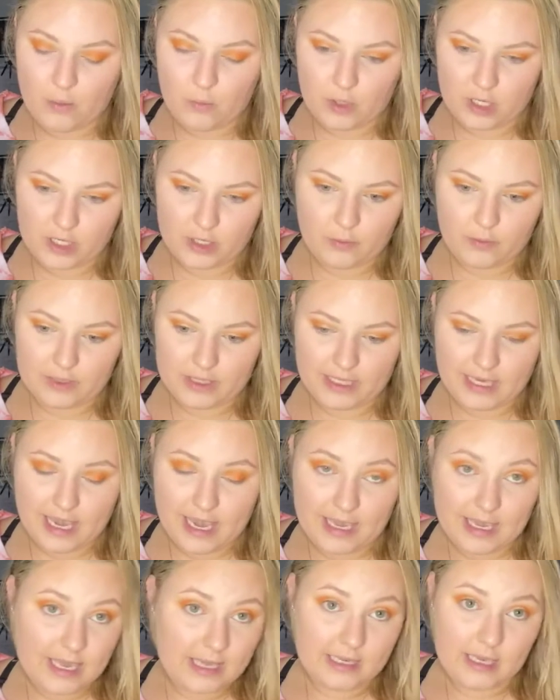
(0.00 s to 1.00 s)
work when the
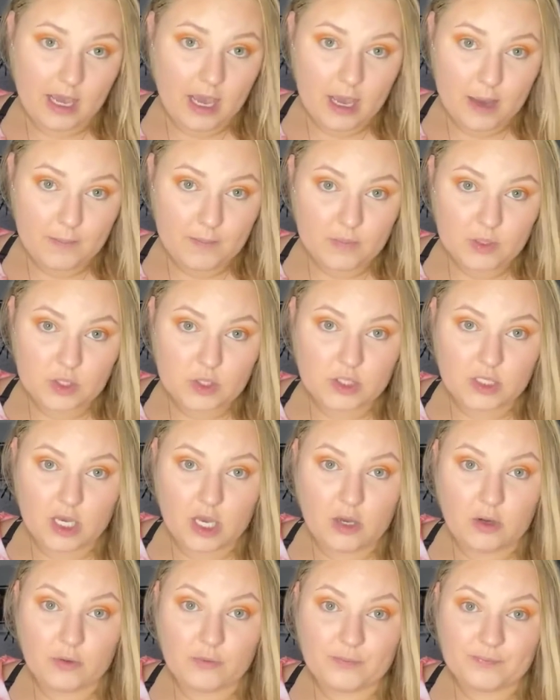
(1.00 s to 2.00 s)
guy had come,
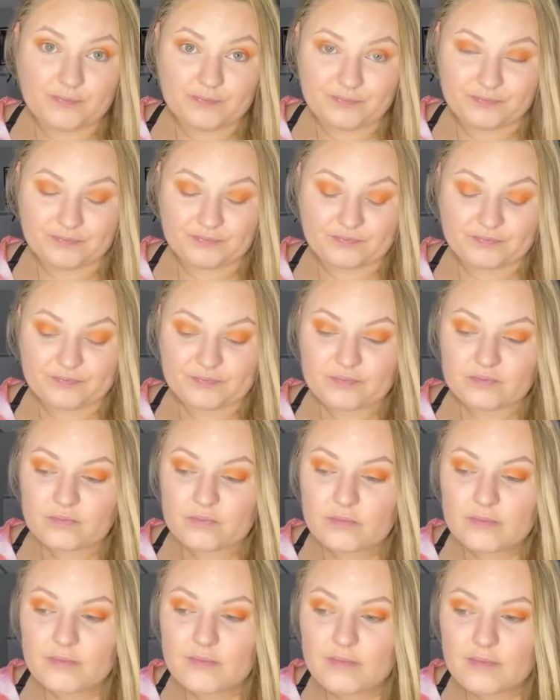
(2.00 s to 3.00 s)
so
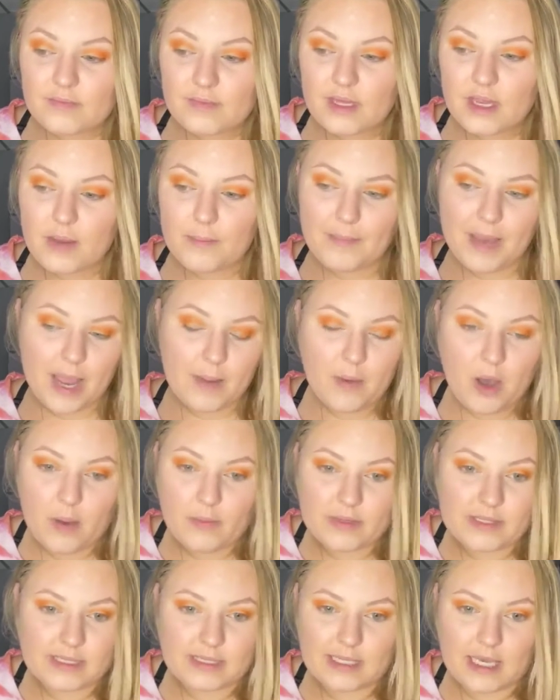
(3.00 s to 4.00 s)
my mom
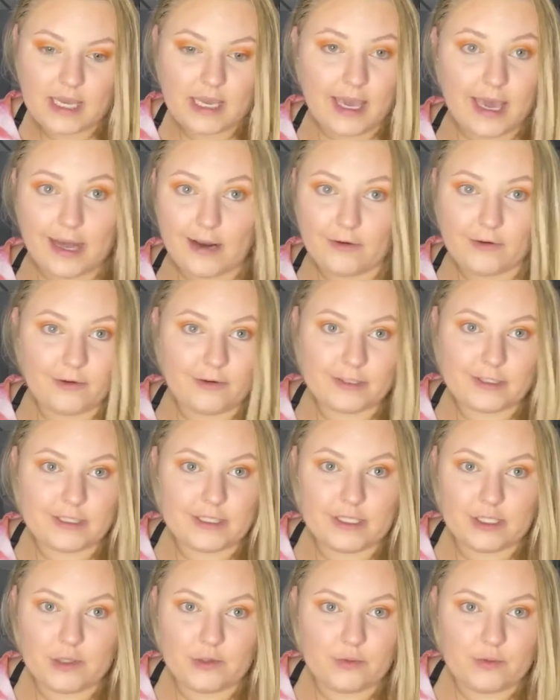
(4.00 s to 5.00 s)
was like, I don't know what to
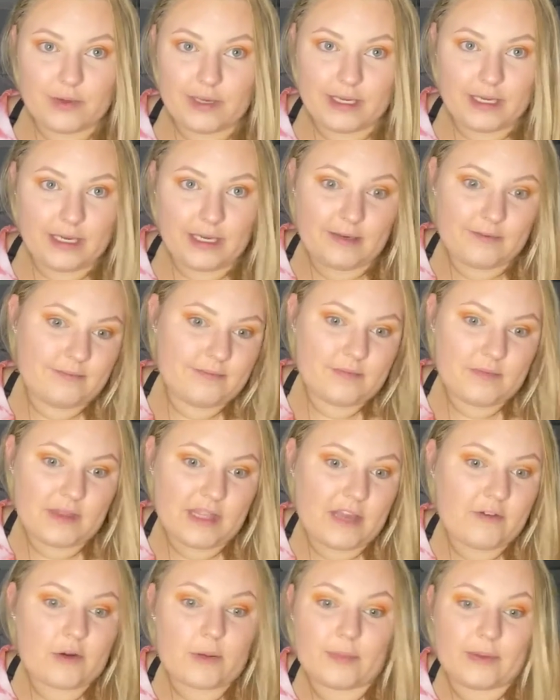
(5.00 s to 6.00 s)
do. Like,
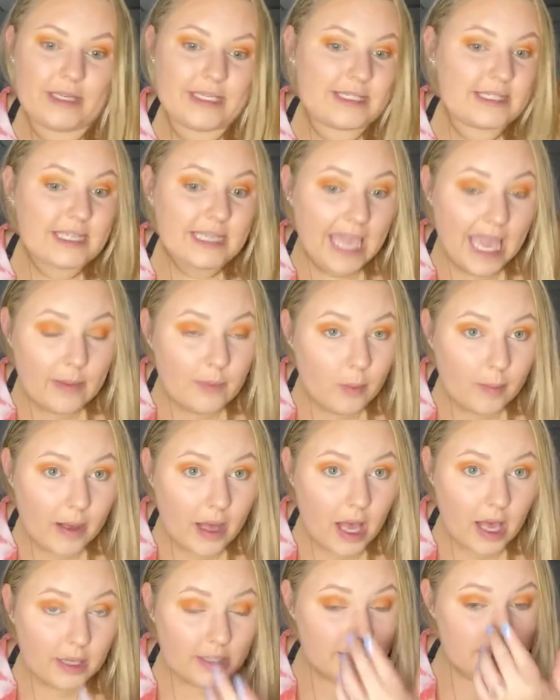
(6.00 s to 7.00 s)
they replaced the cable
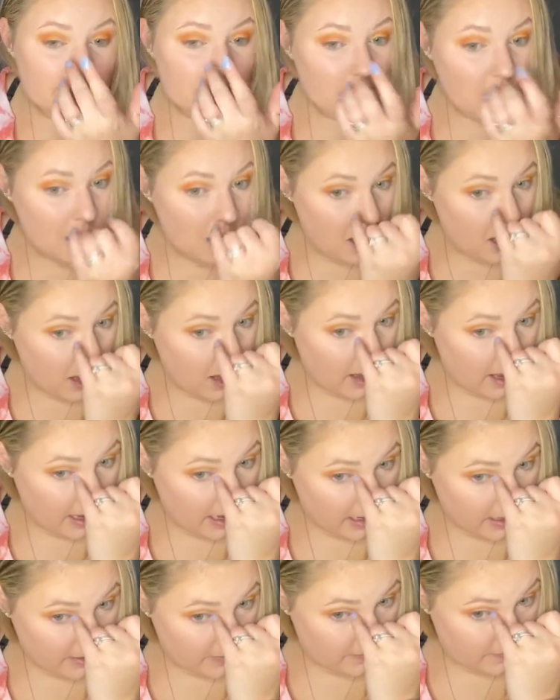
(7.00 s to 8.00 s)
box,
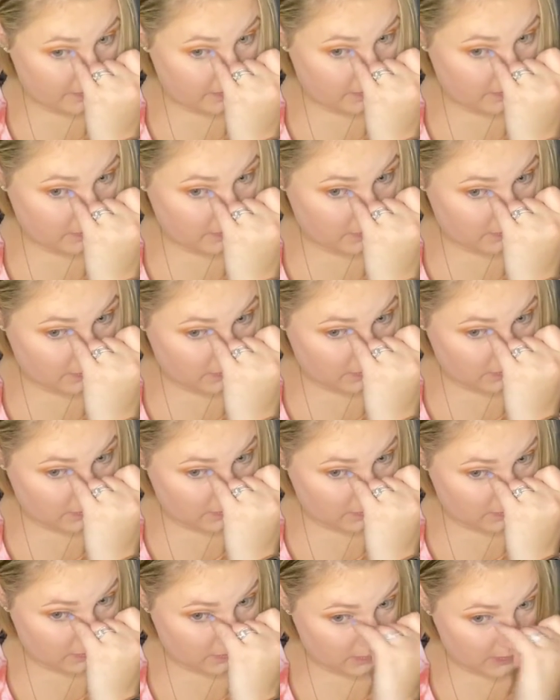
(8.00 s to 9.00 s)
and
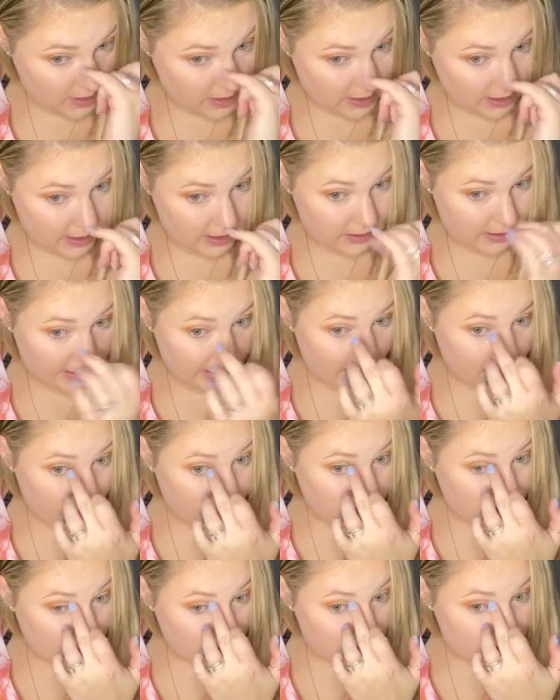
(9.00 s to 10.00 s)
the guy
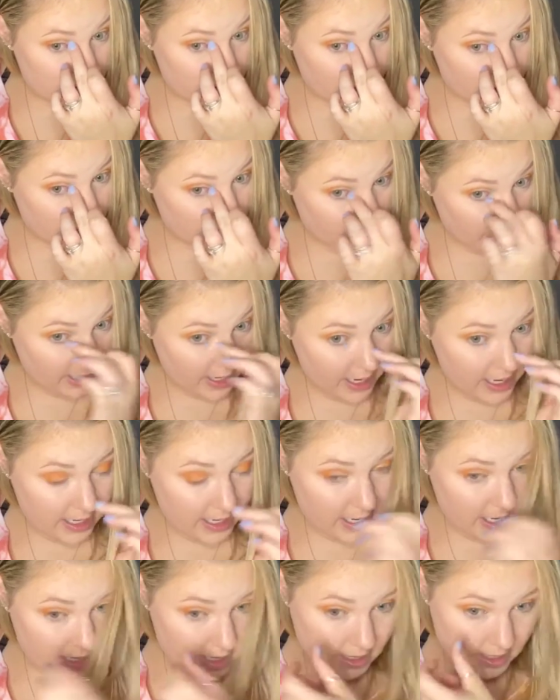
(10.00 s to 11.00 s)
went on his merry
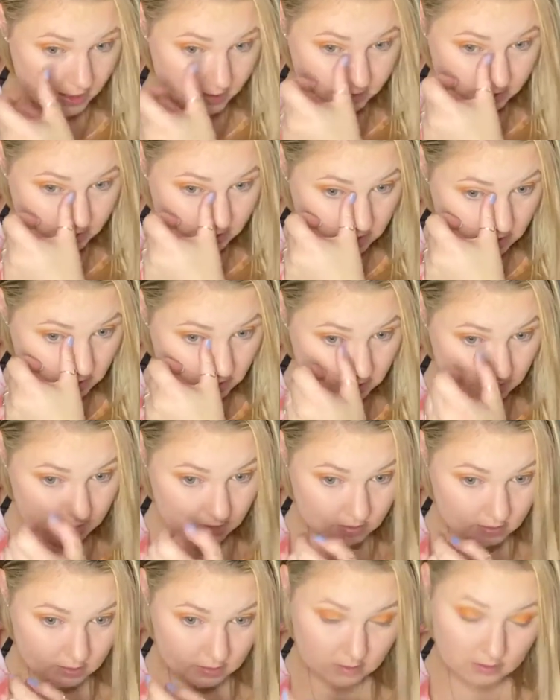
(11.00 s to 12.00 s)
way, and
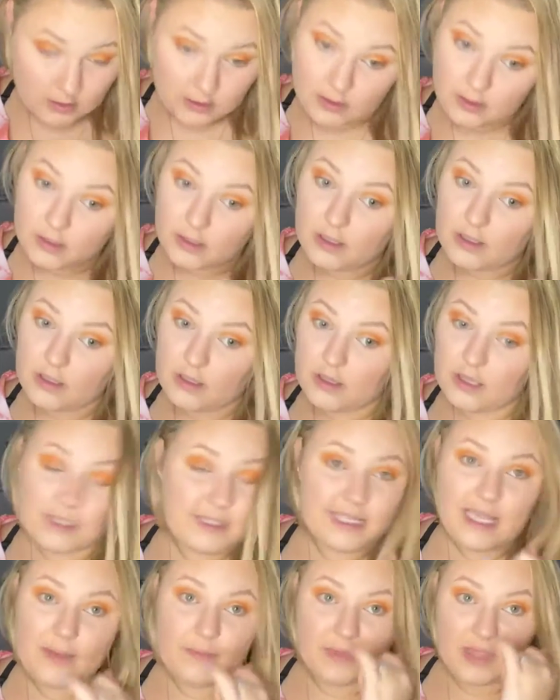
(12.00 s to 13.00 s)
the
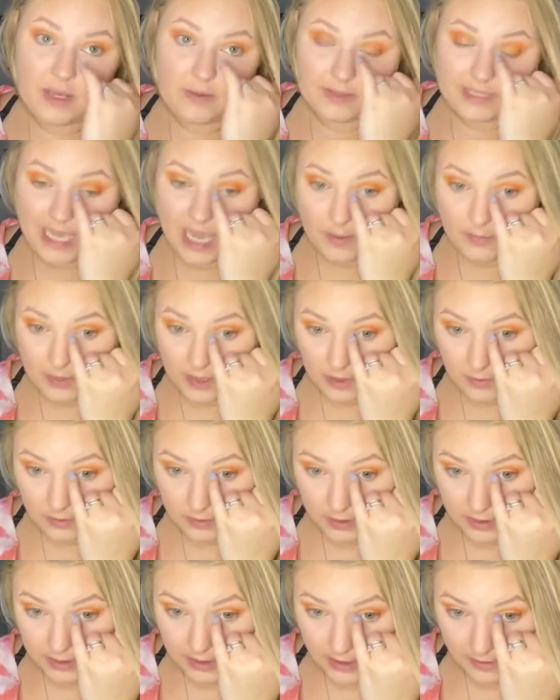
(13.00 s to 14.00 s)
same thing was happening with
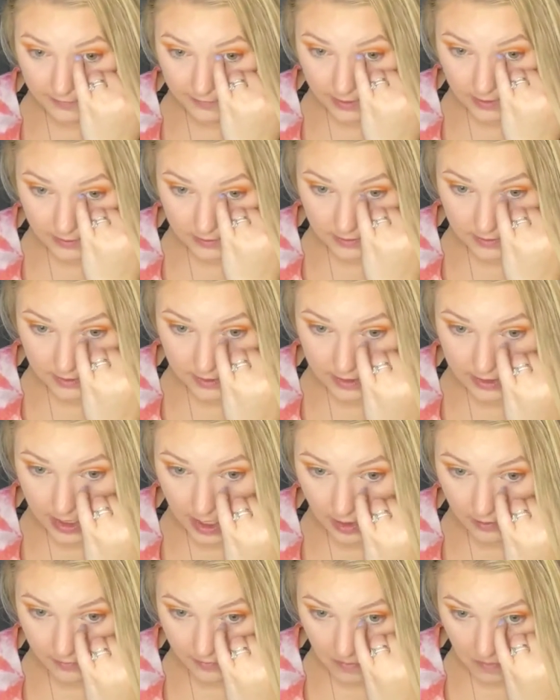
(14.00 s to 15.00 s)
the TVs. So,